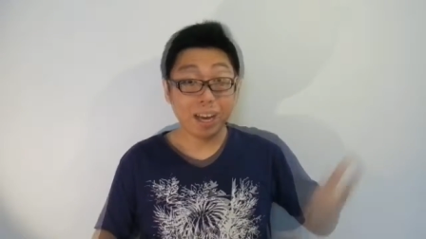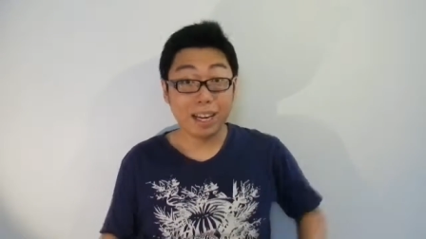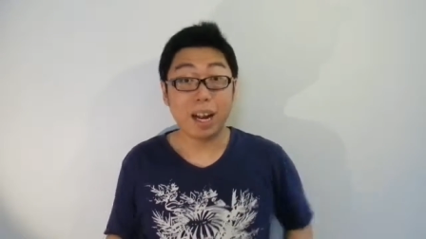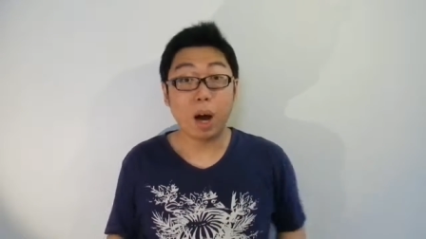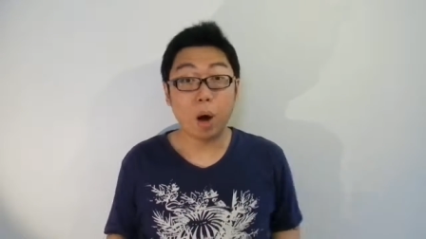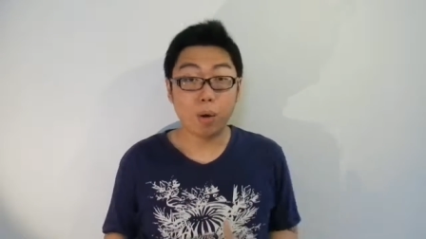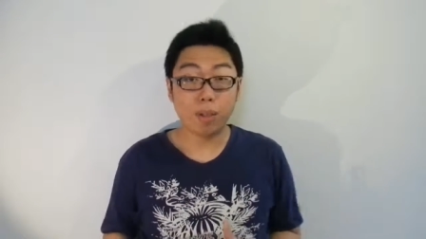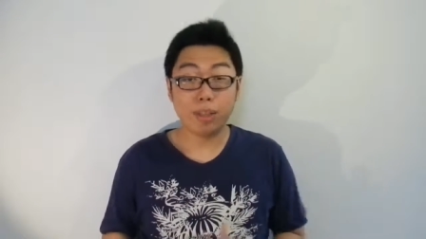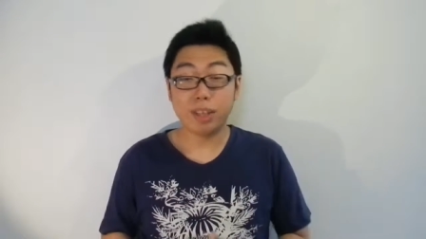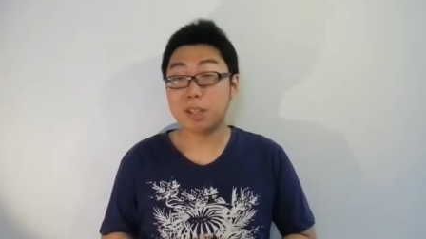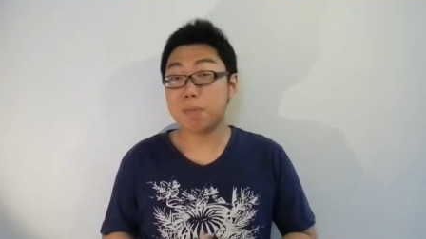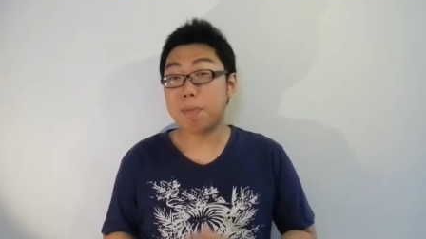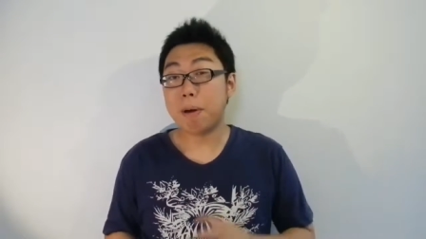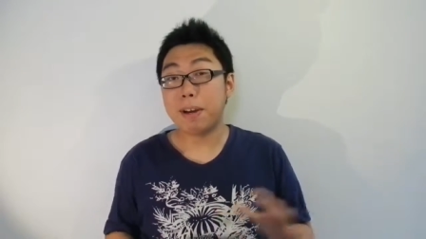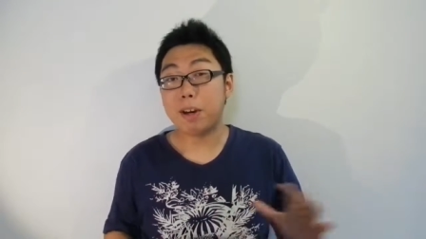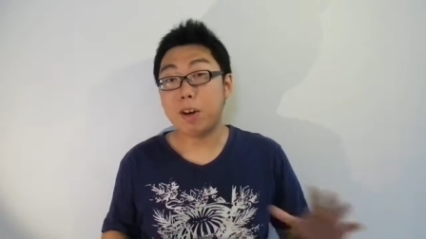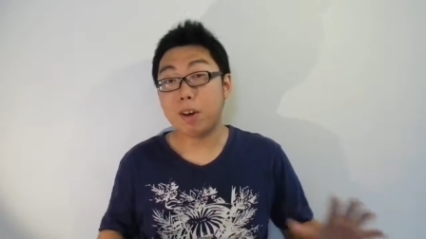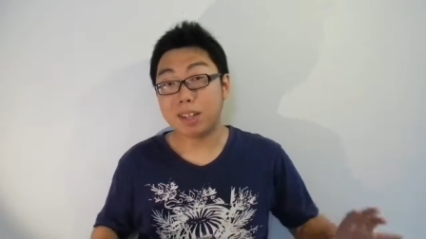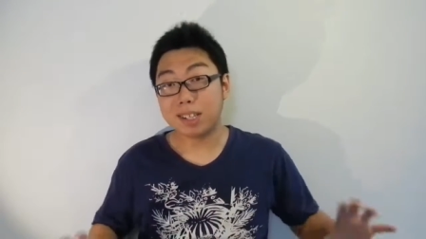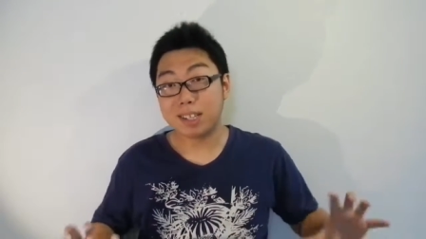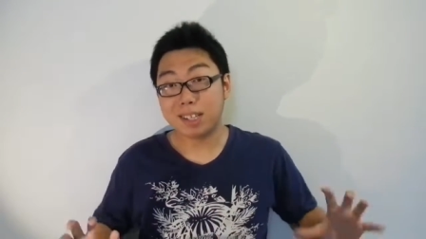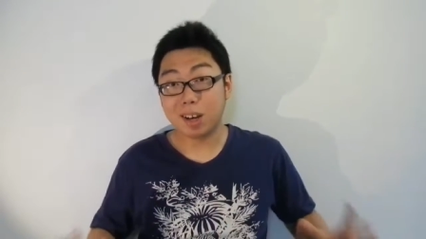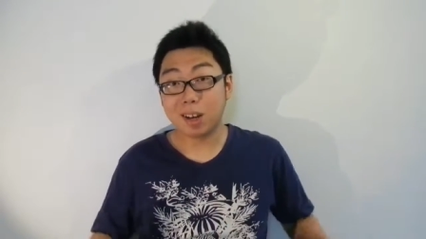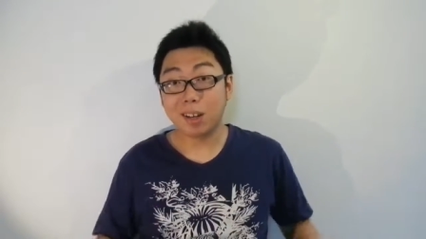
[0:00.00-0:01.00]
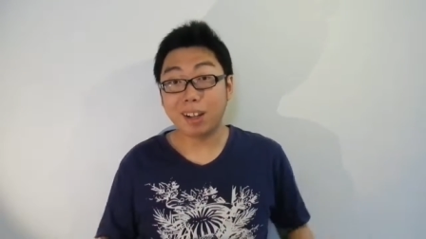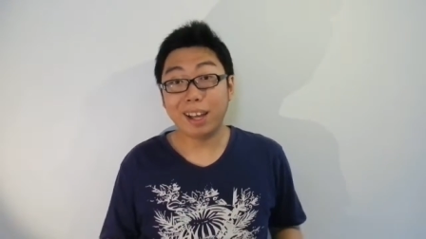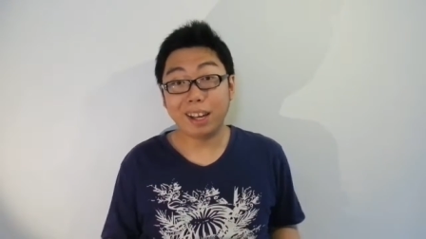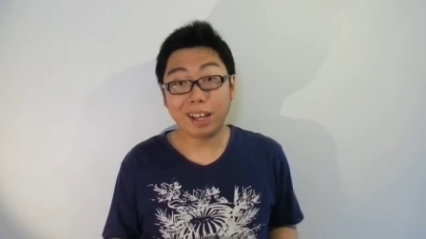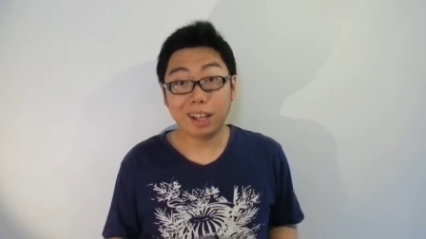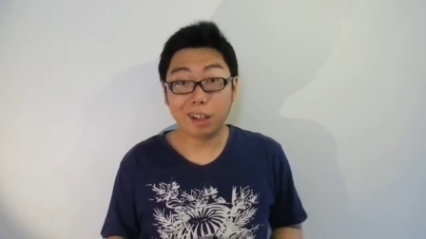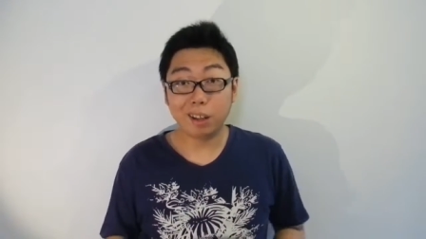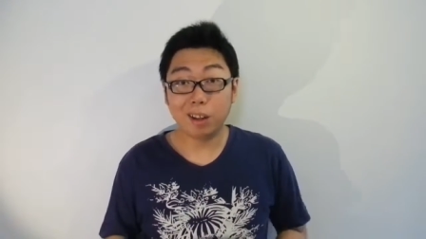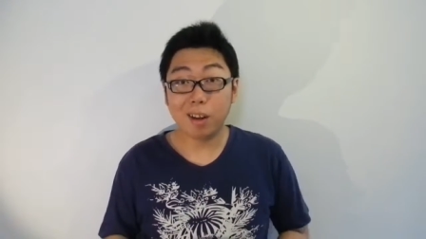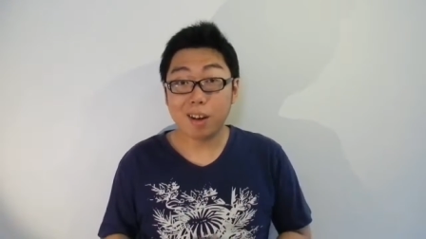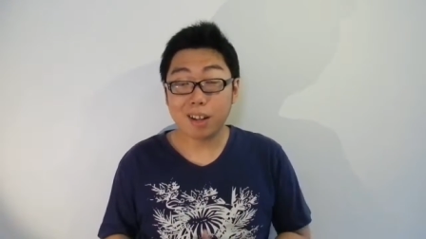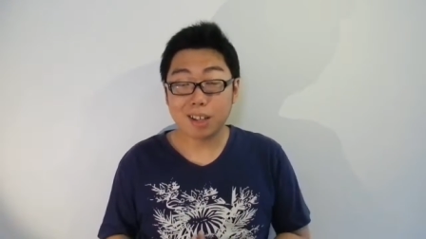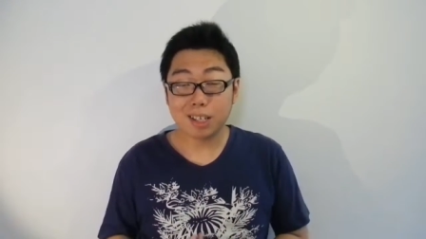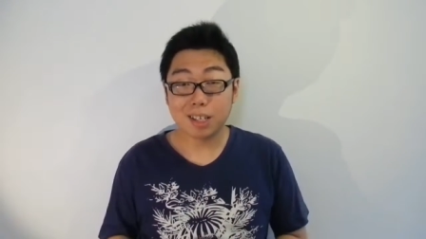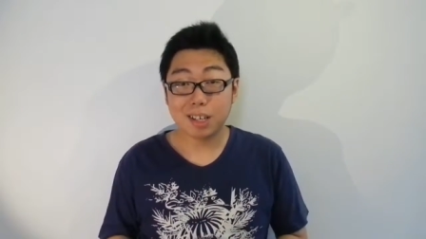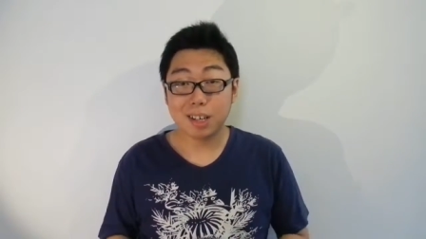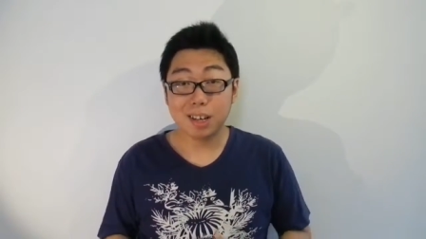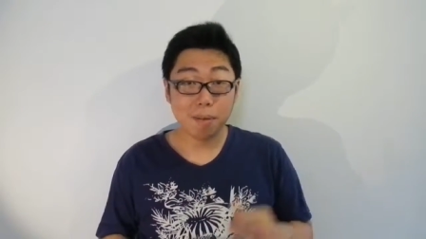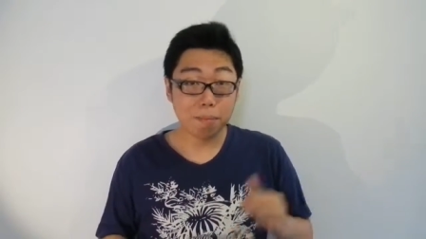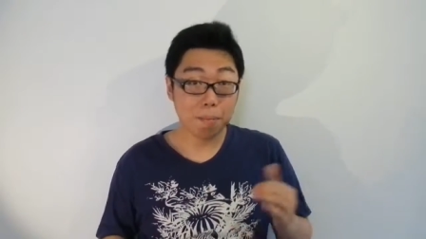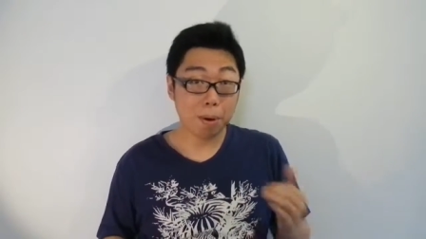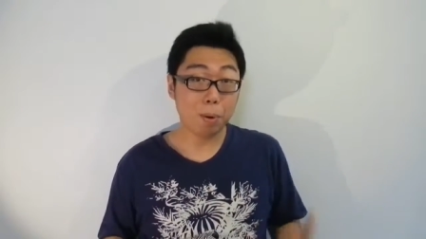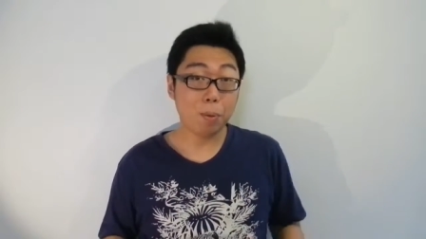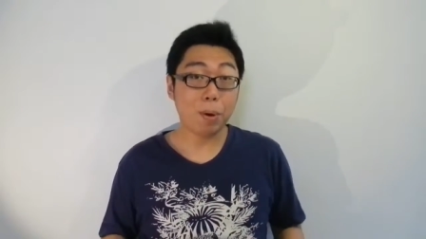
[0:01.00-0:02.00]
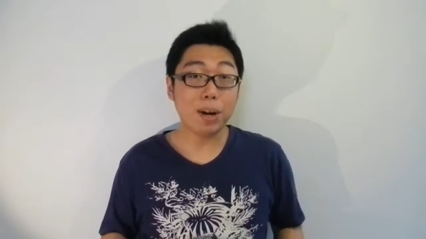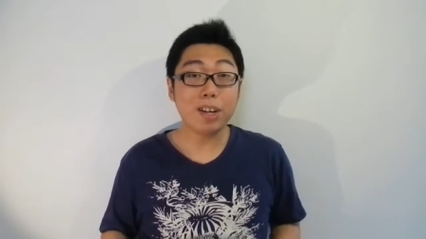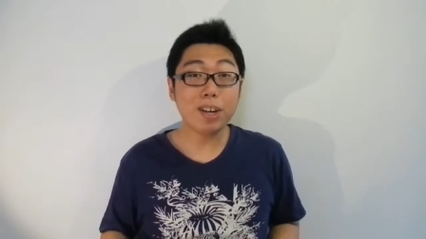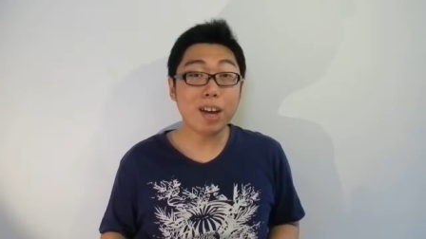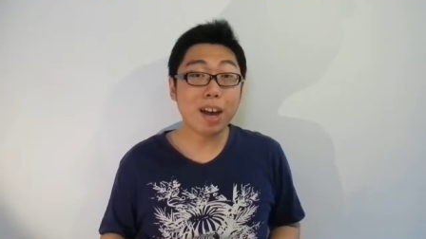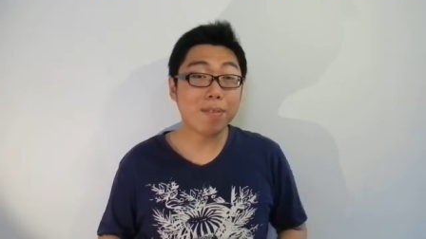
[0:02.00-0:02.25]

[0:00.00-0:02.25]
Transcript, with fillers: Now, this might not sound like a lot, but when